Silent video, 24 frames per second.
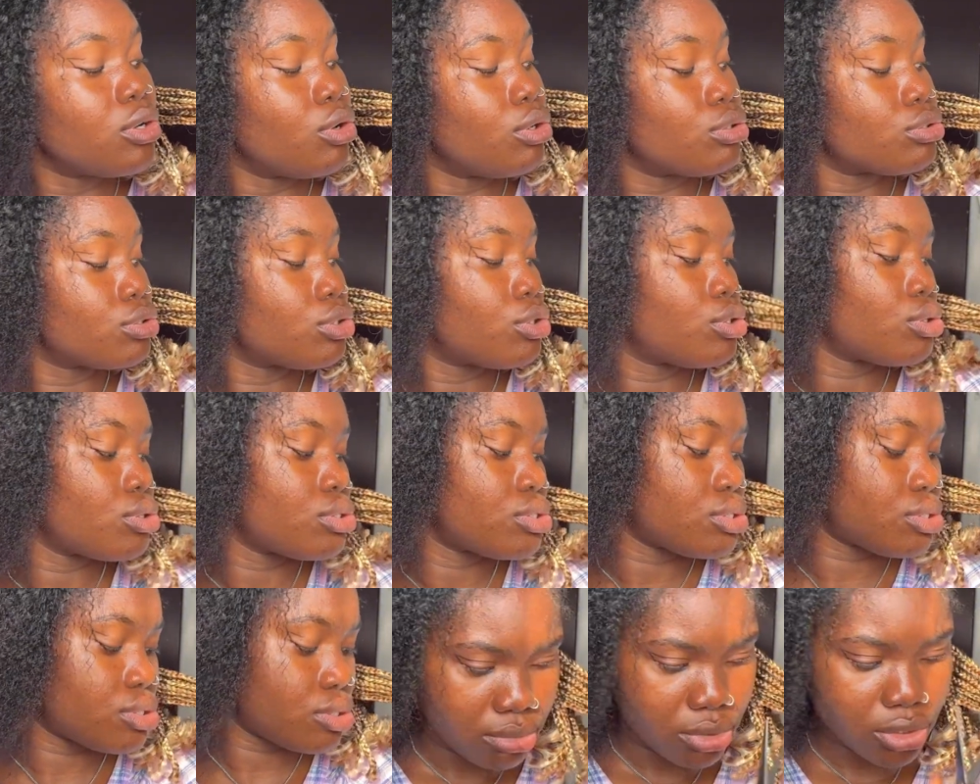uncut,
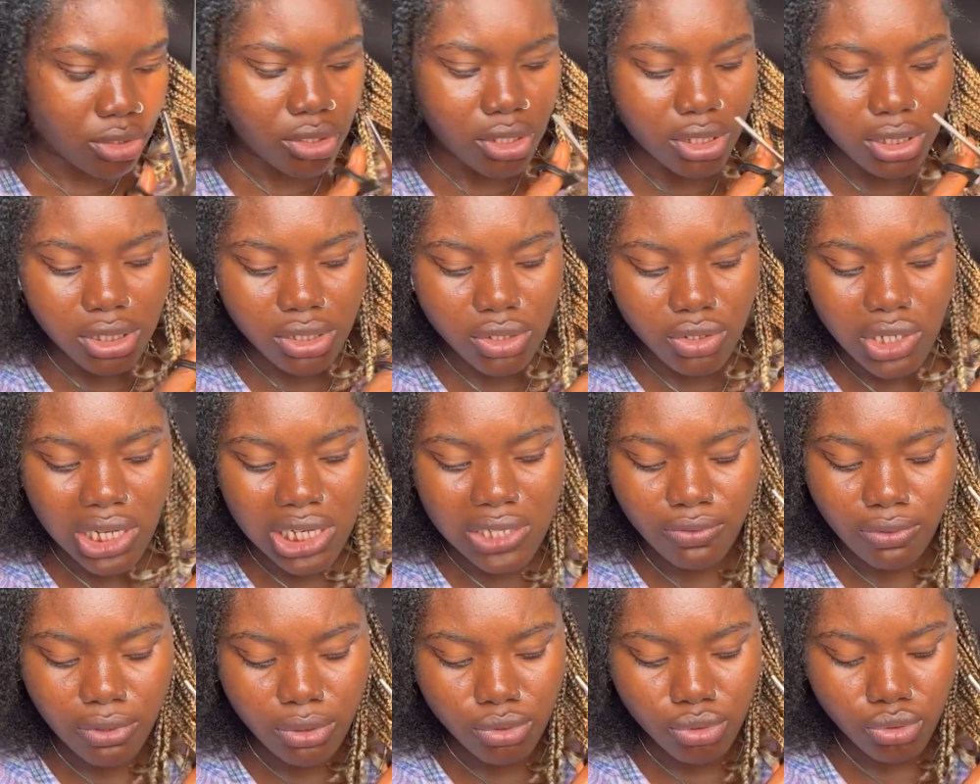because it's not as
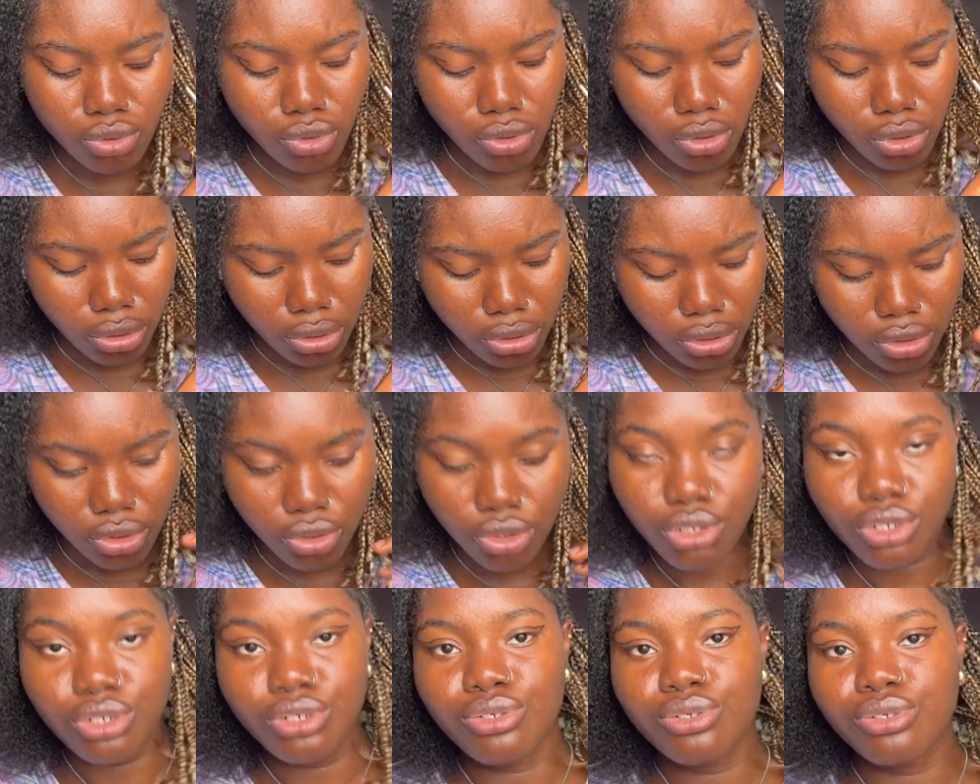I want to cut the
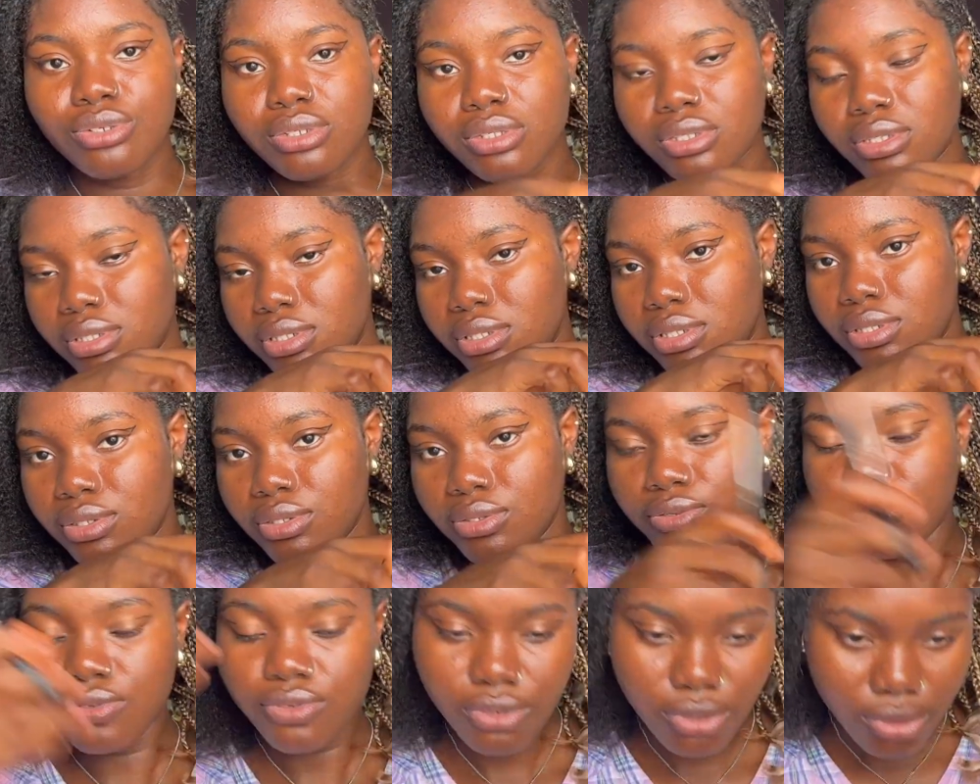curls
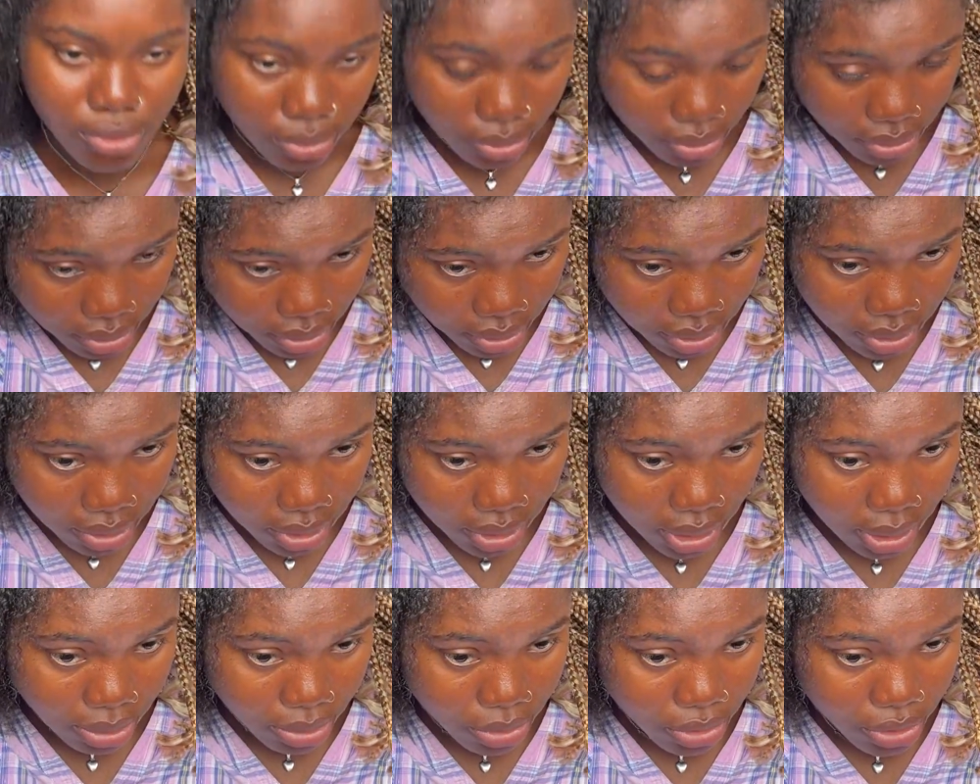itself. So
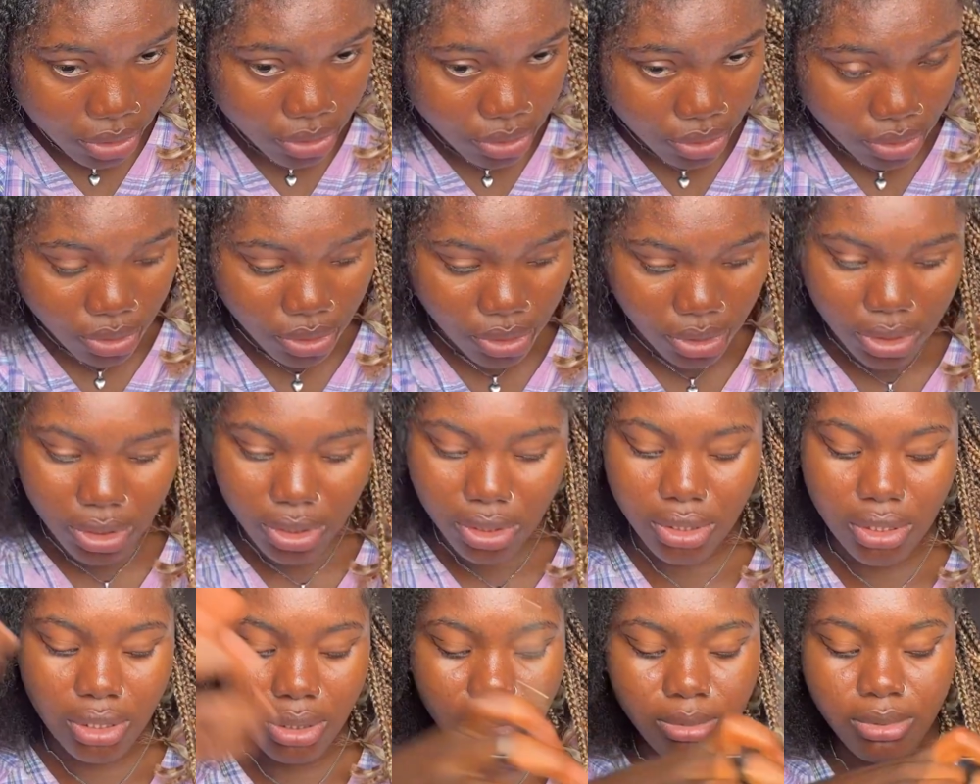I'm going to cut
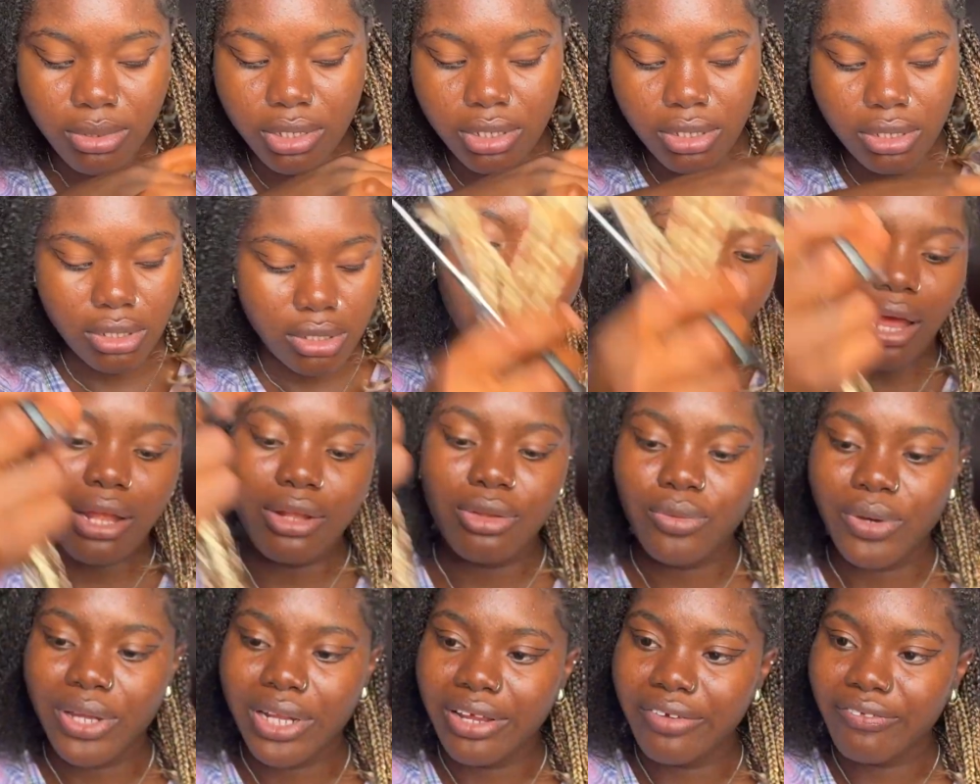it away, and
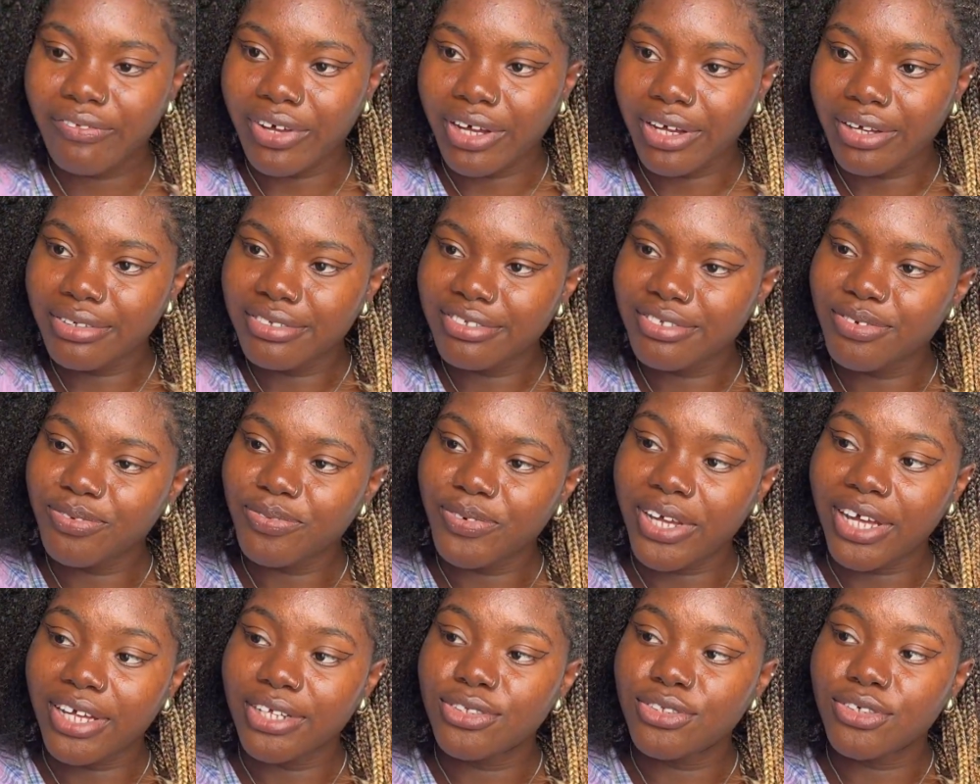whenever we
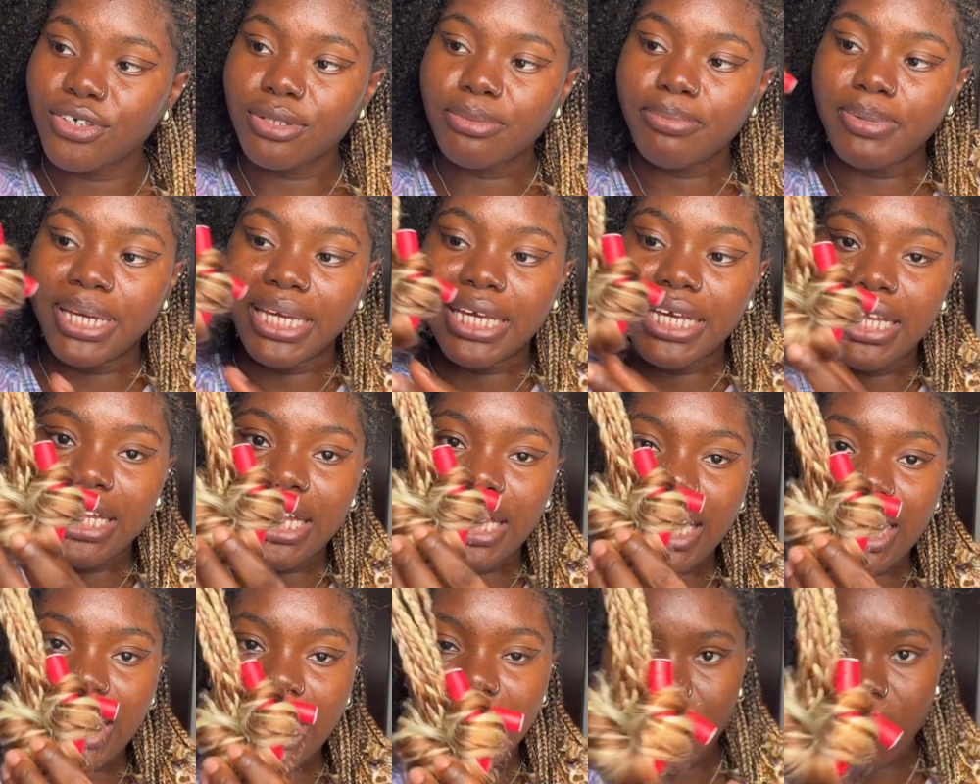are done making
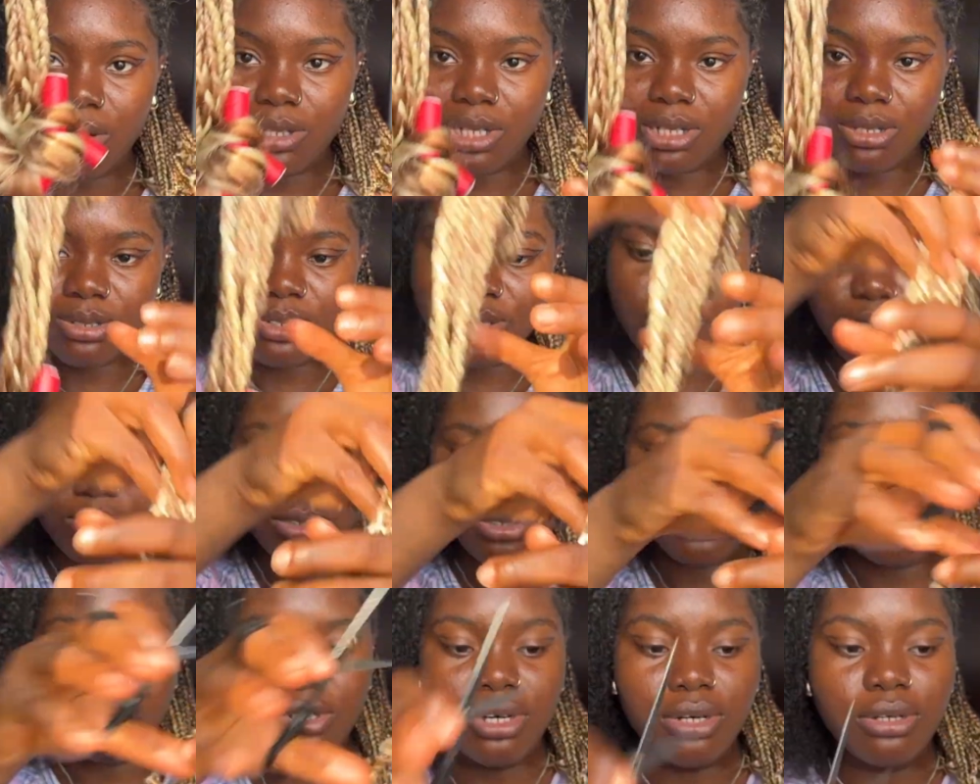hair, I'll now show
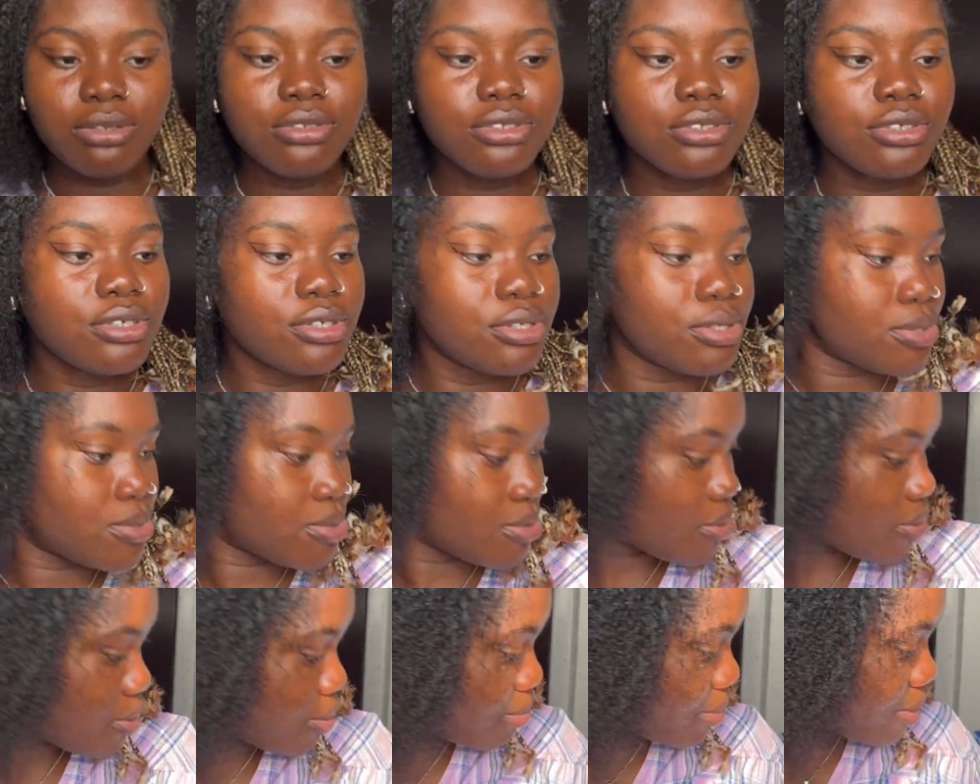you how the curls will come